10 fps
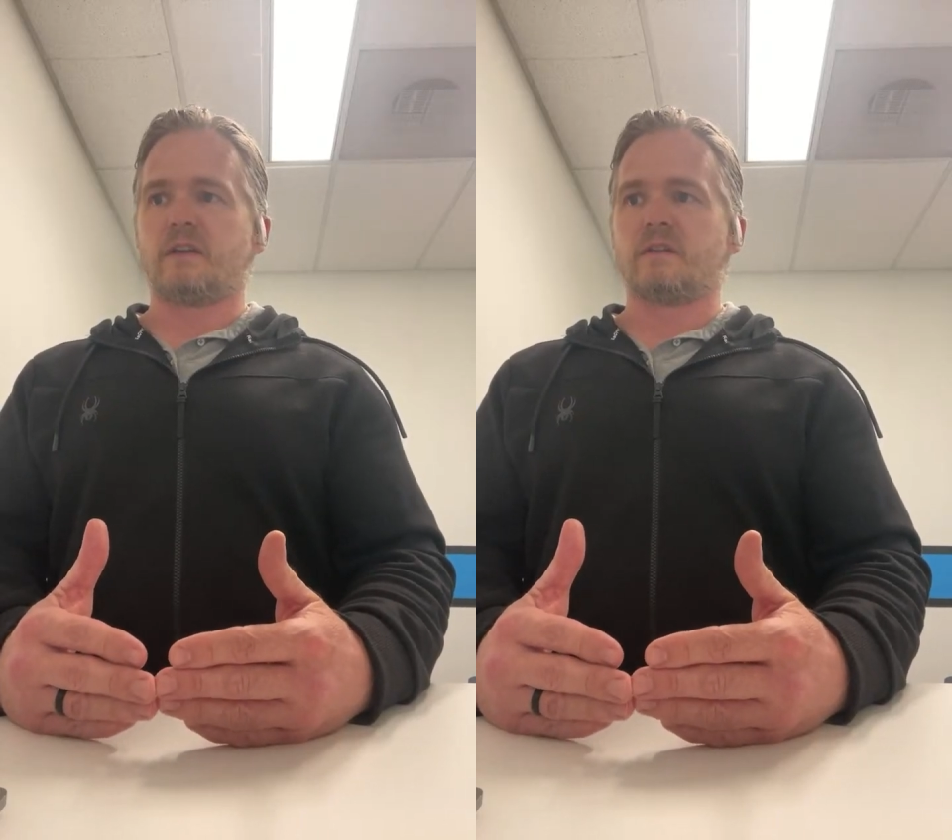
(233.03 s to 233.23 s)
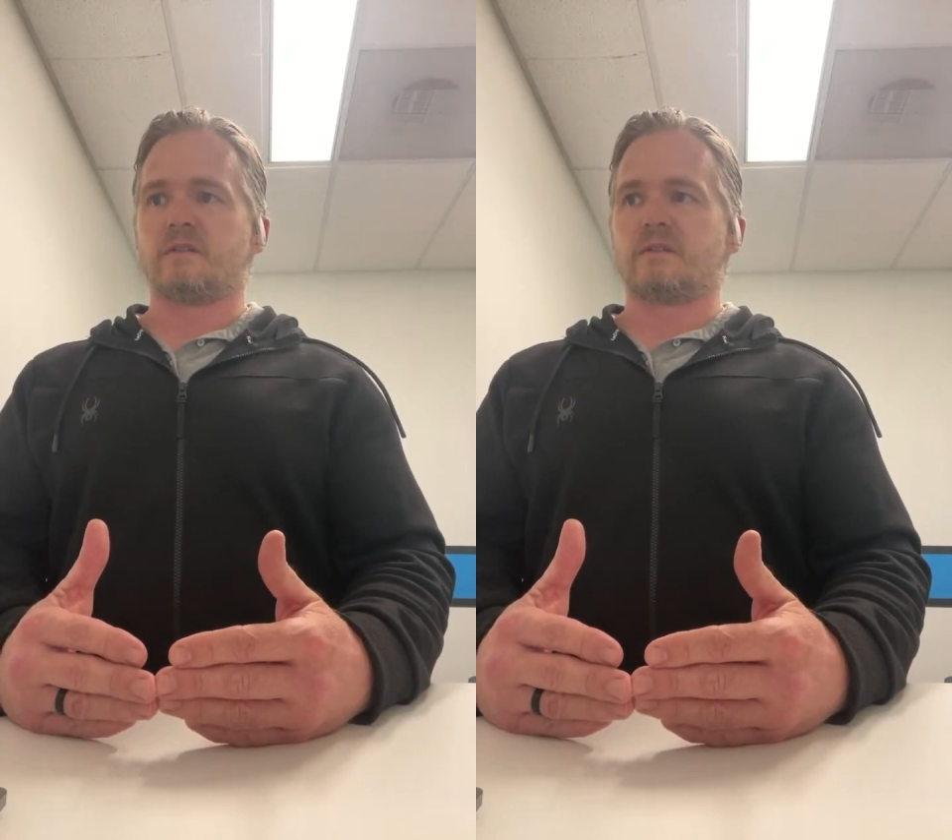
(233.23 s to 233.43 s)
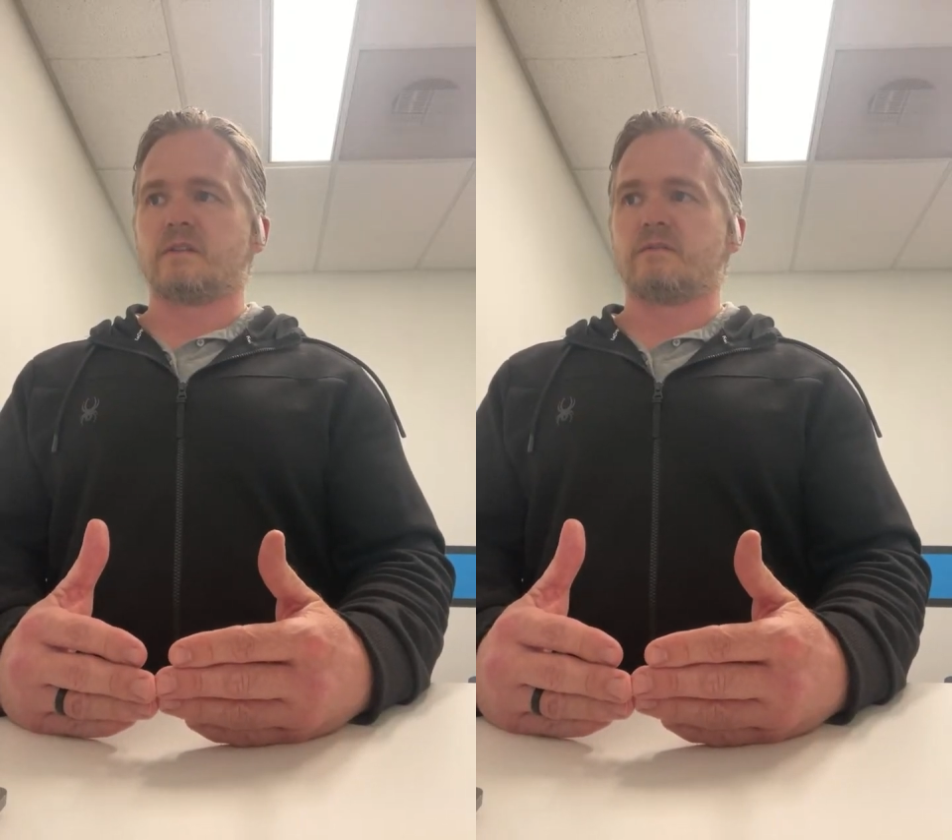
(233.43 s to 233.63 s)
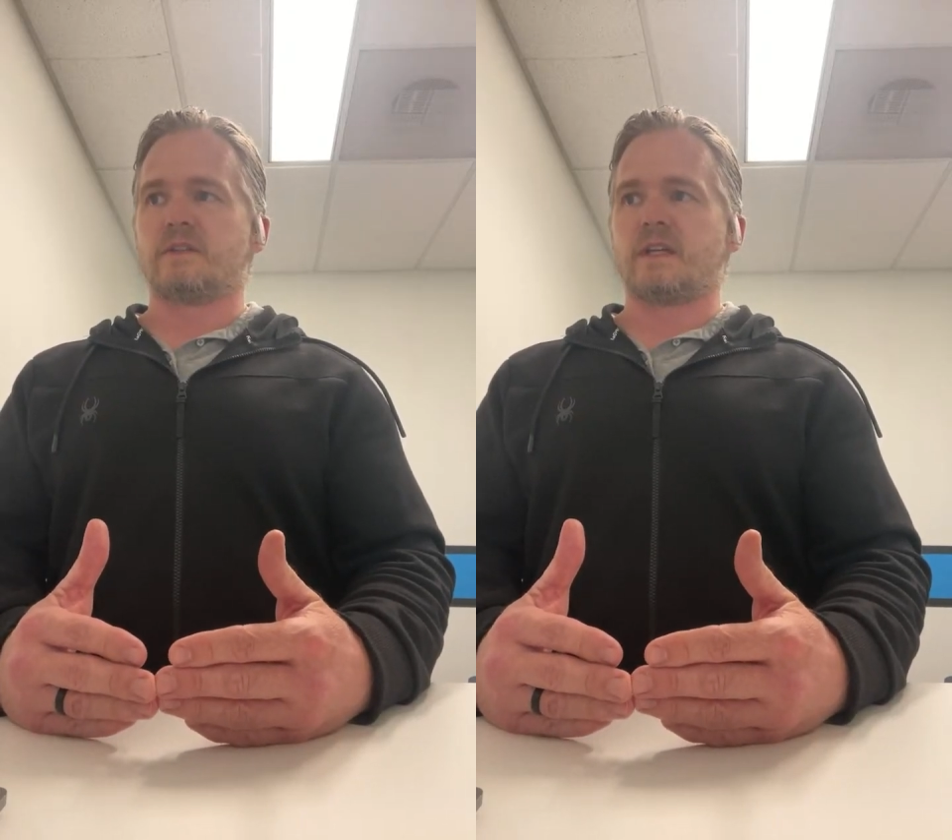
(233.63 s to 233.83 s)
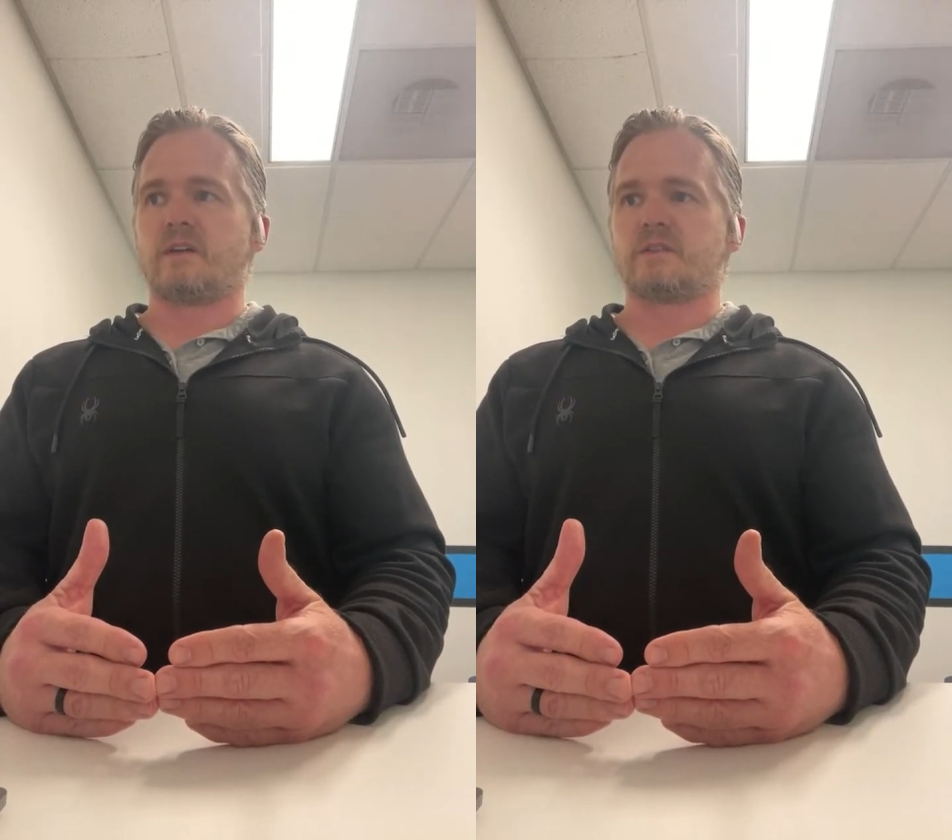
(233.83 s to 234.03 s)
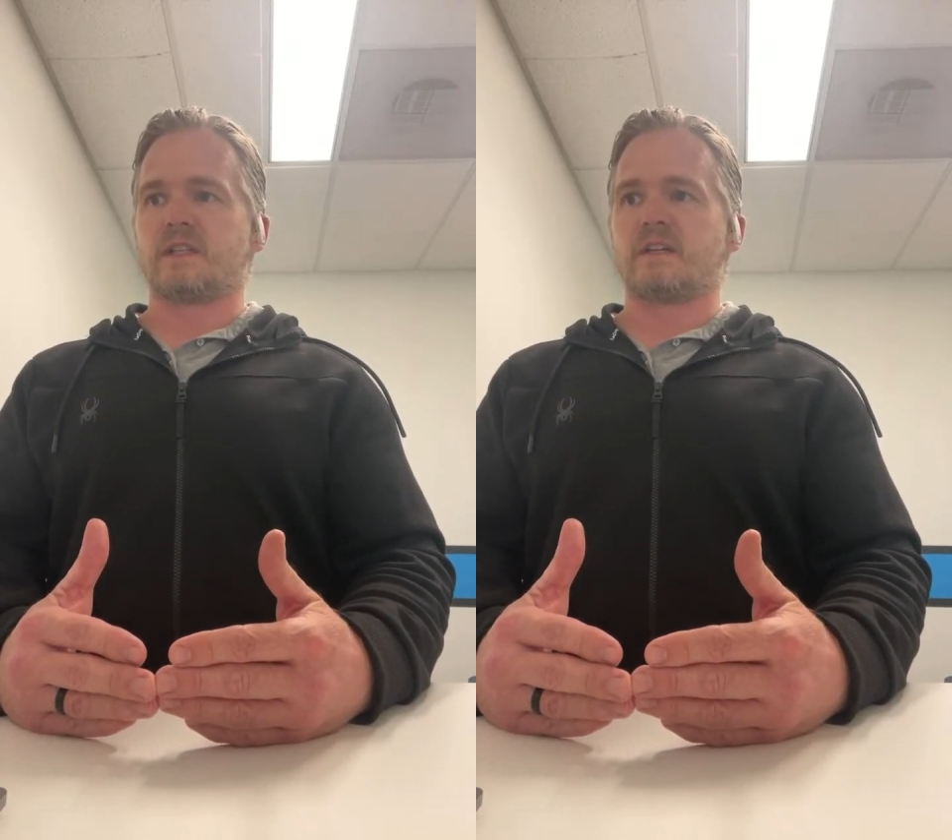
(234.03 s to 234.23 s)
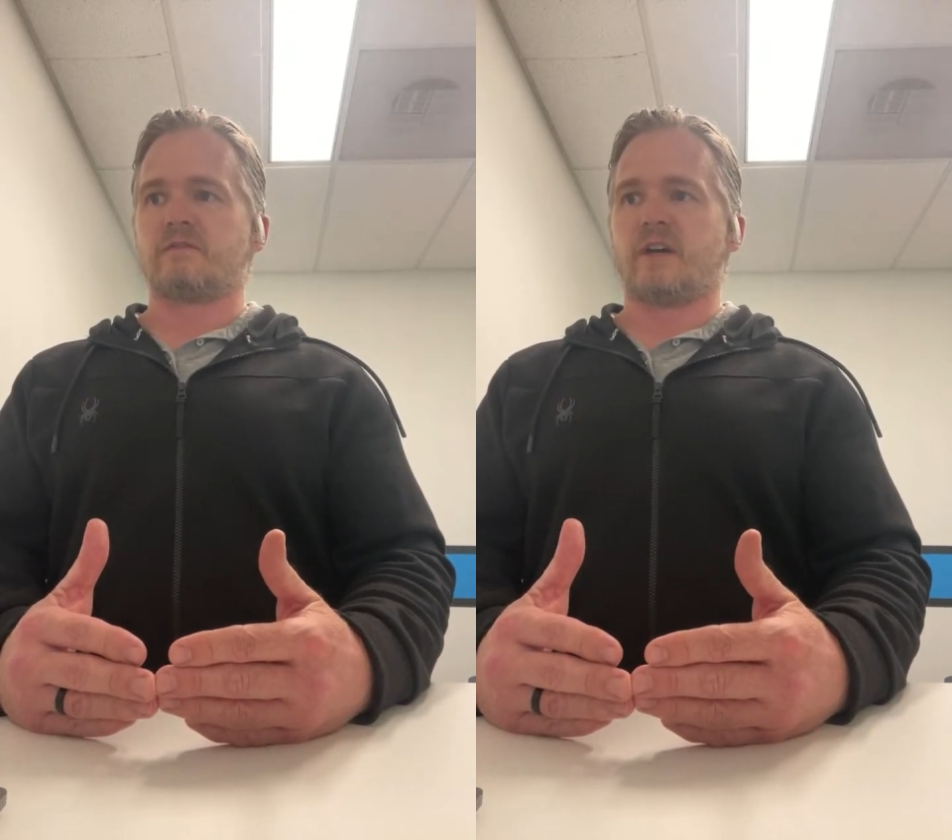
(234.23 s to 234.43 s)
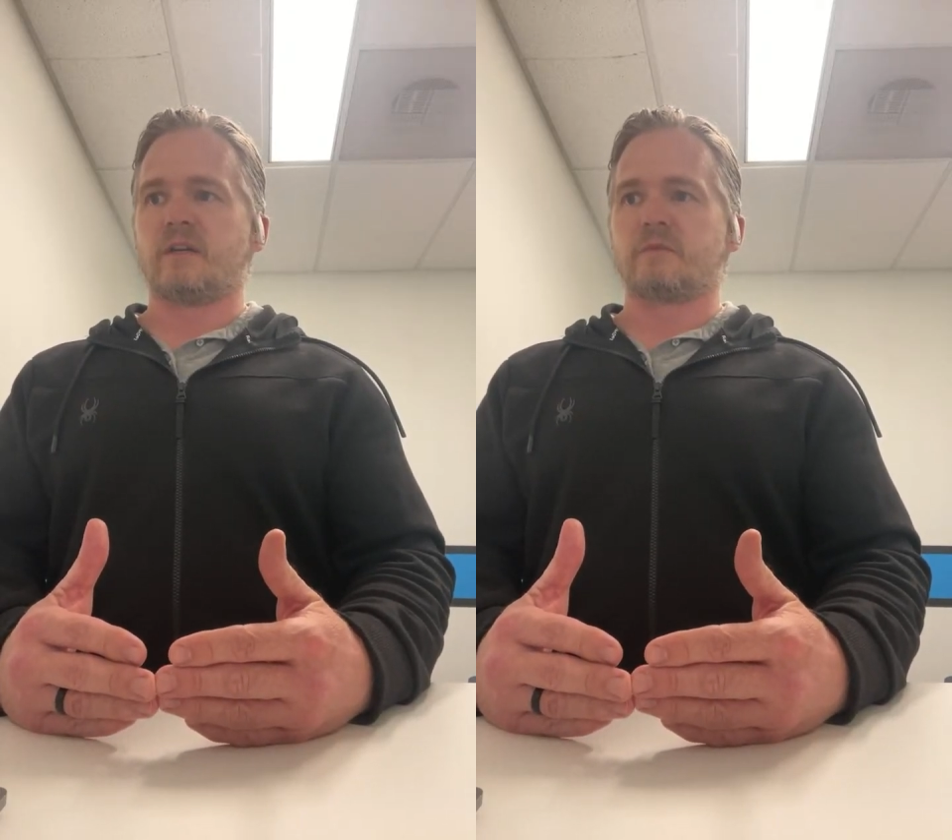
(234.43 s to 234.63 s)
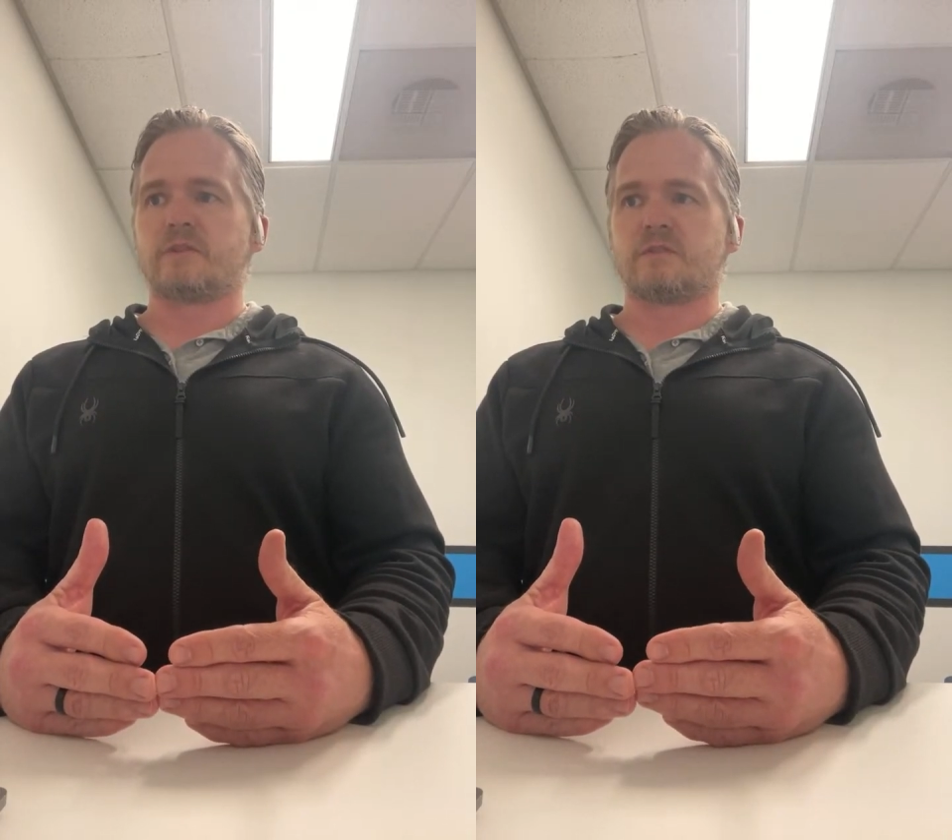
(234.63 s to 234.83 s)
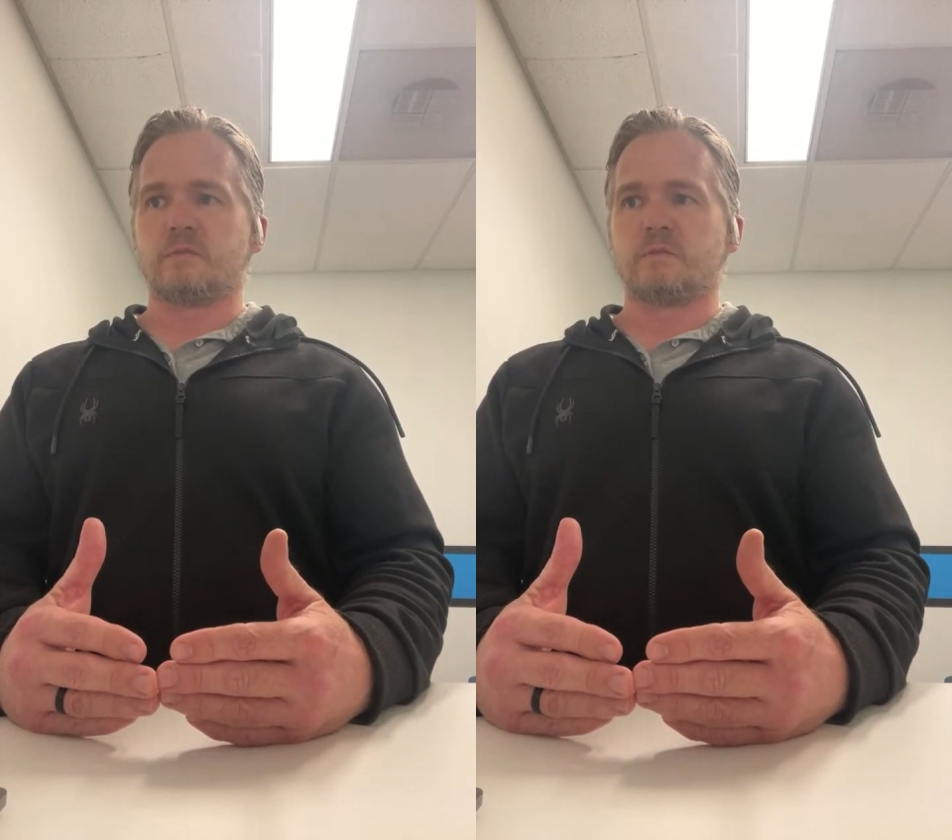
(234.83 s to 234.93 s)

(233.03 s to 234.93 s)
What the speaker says: of the outside fibers,